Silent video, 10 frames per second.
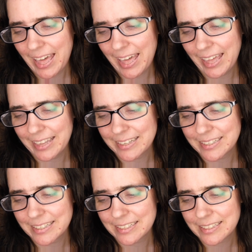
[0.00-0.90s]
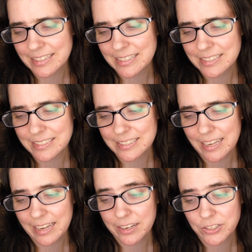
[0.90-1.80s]
And
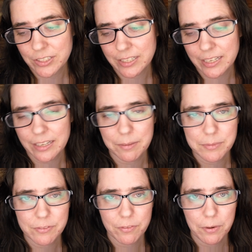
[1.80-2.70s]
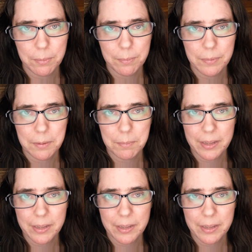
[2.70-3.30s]
this actually comes from